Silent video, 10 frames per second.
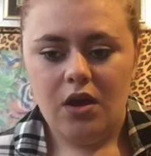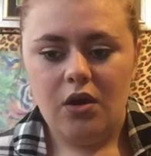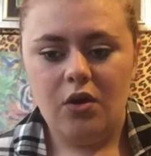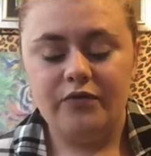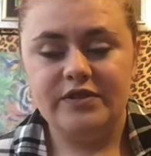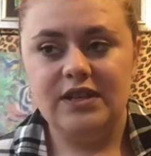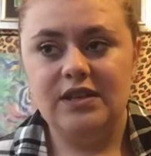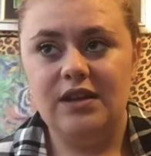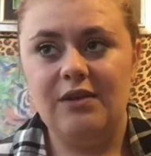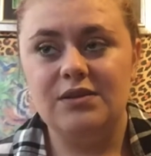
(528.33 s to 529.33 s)

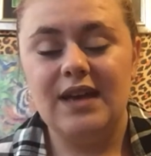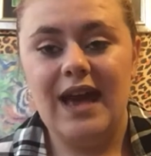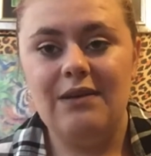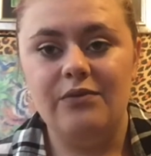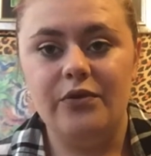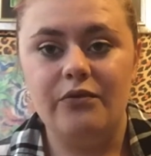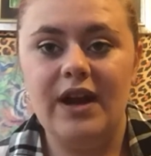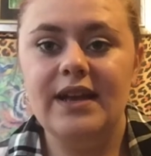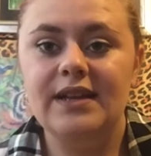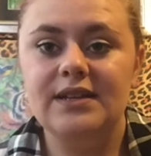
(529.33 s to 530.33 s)
obviously I was caring for
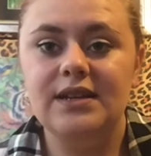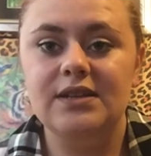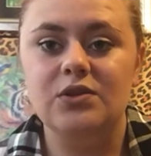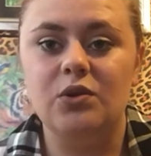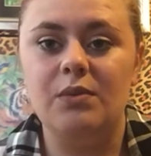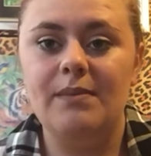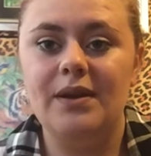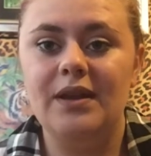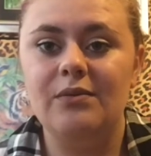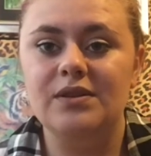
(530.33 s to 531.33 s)
Ryan, so all my
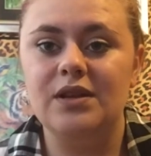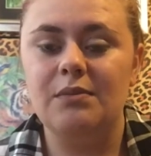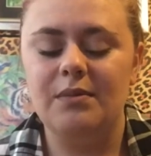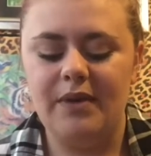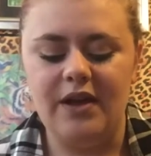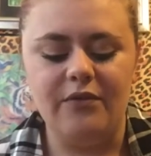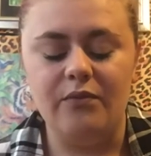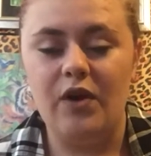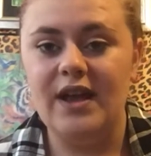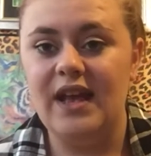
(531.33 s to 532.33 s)
money was coming by
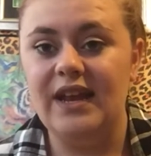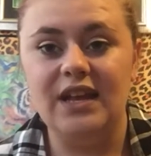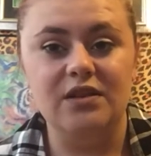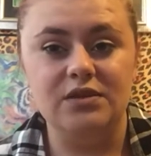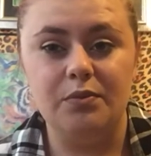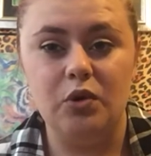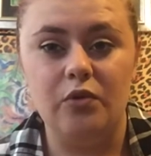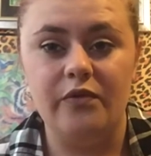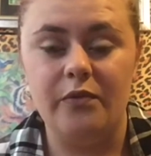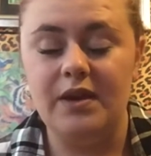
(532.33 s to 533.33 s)
from Ryan, income
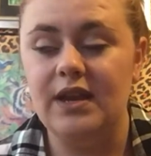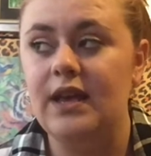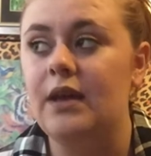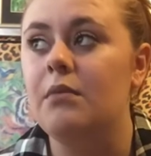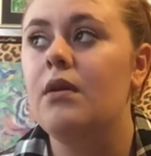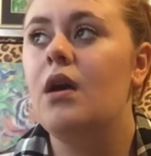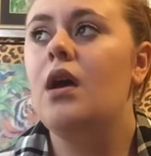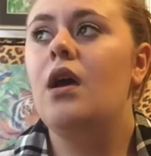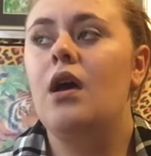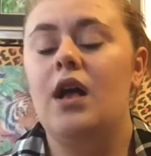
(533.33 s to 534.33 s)
support for me and him.
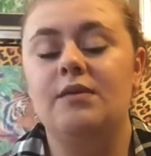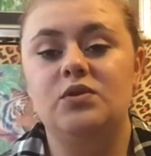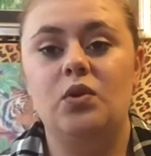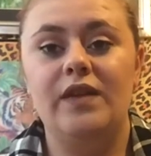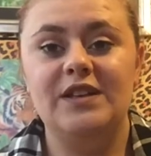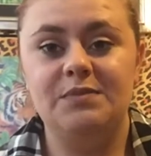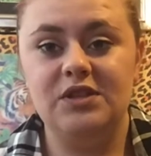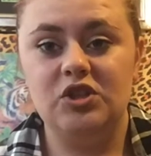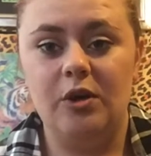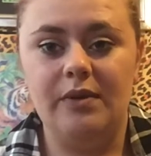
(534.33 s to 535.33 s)
Um so all that's been
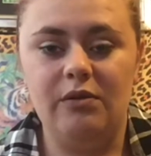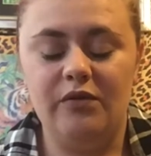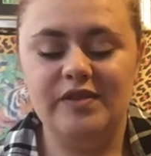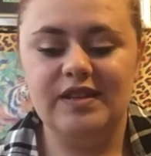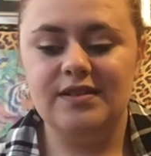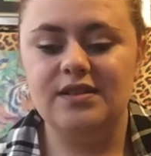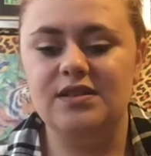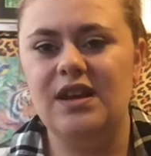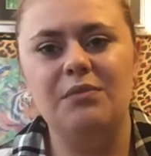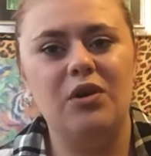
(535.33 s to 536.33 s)
stopped now, obviously,
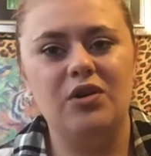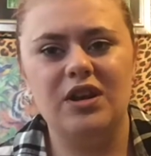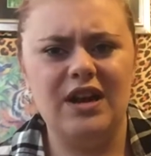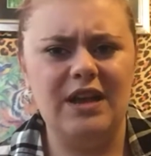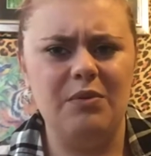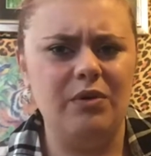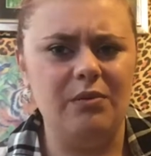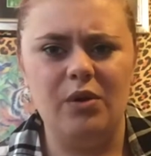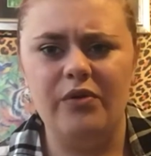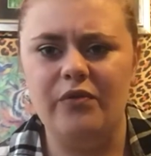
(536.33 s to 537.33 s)
because I'm not going to claim it when
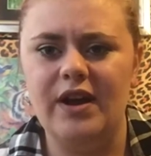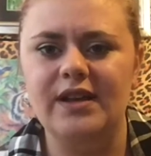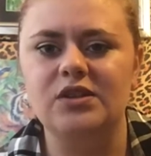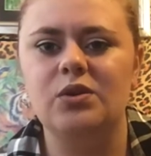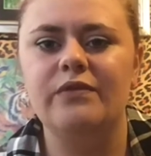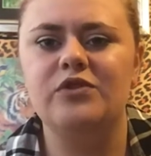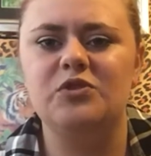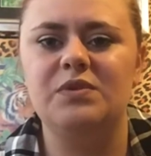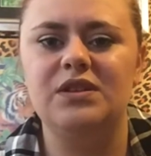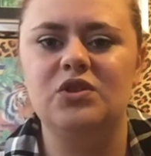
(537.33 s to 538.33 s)
I'm not with Ryan. So I've
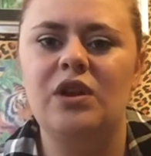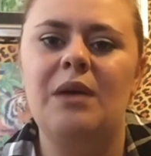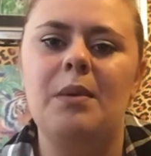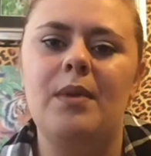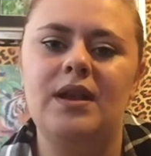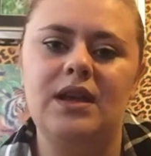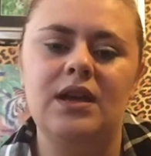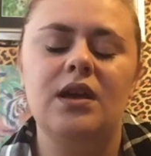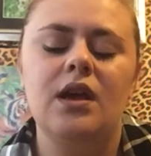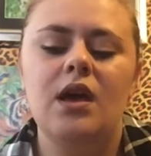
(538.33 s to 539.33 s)
just been sorting out my
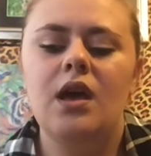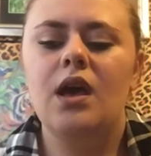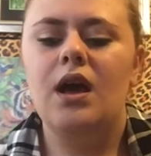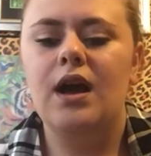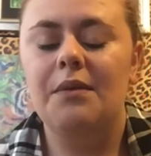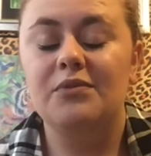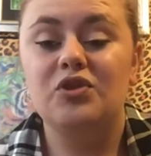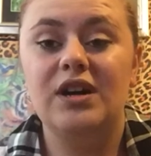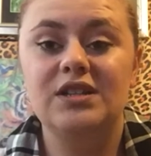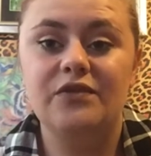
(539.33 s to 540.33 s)
money, um
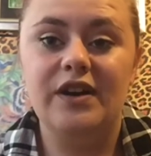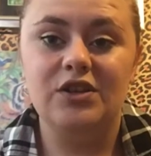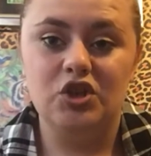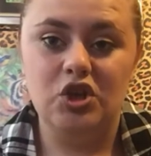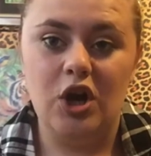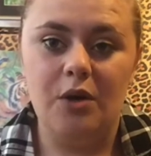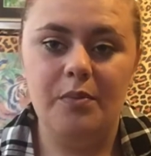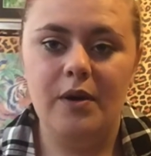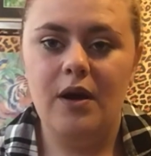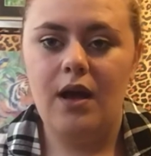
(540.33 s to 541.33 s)
trying to find a
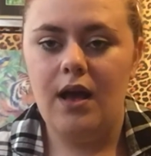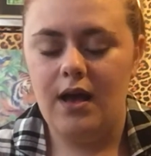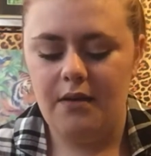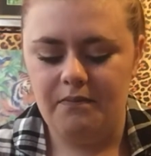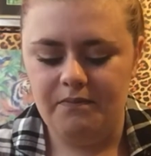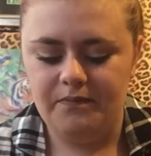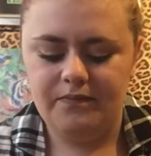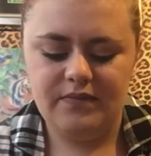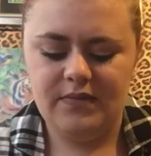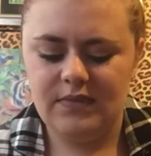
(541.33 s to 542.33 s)
job. Um
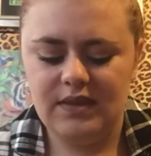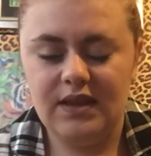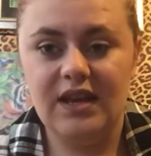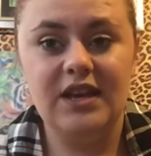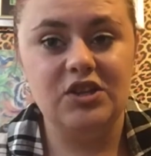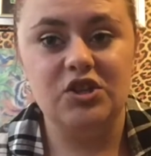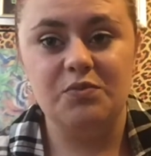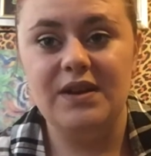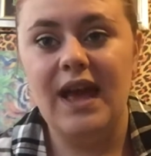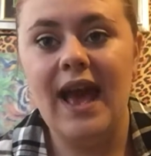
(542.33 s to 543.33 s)
it's just
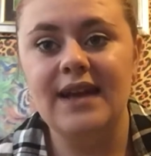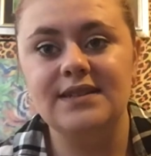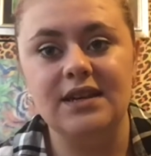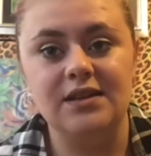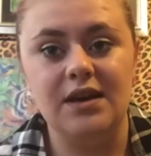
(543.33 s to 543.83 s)
been hectic the